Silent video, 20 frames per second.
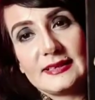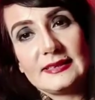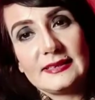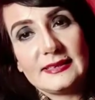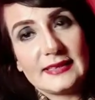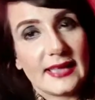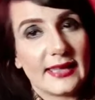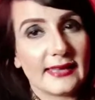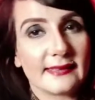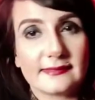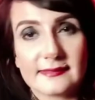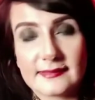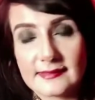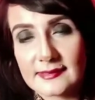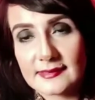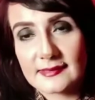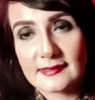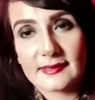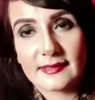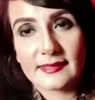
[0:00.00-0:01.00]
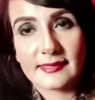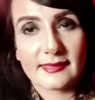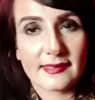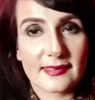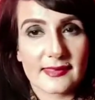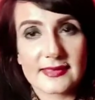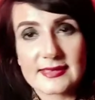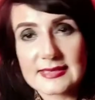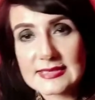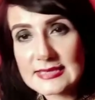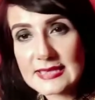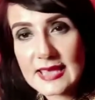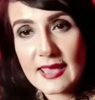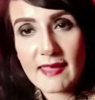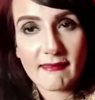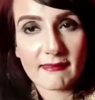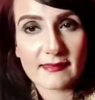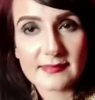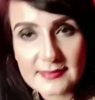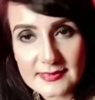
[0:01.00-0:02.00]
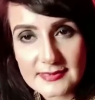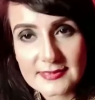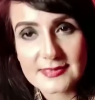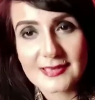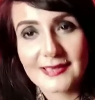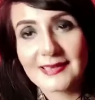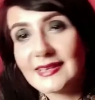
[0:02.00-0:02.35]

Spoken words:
Let things end.